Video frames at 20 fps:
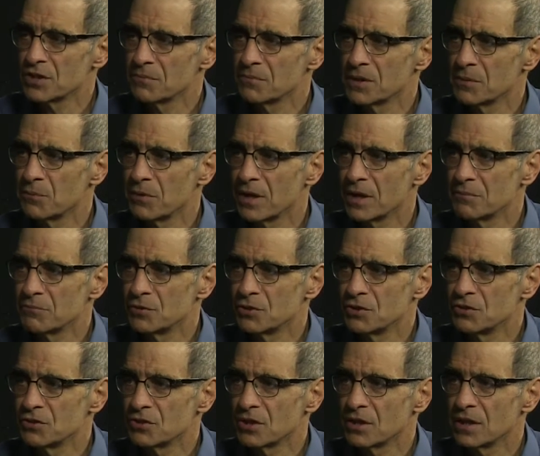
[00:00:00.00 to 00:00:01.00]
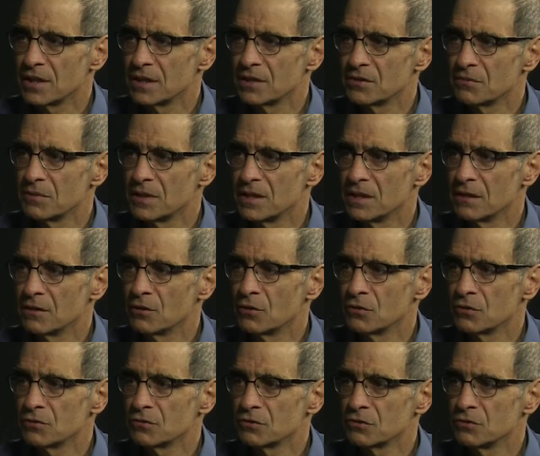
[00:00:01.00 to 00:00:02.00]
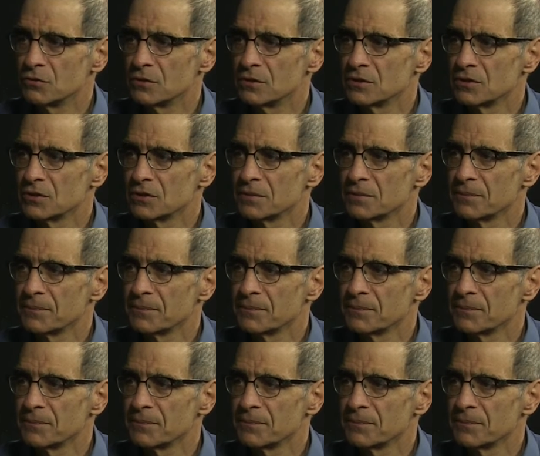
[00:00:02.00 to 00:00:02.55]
some of the problems you saw in the local schools?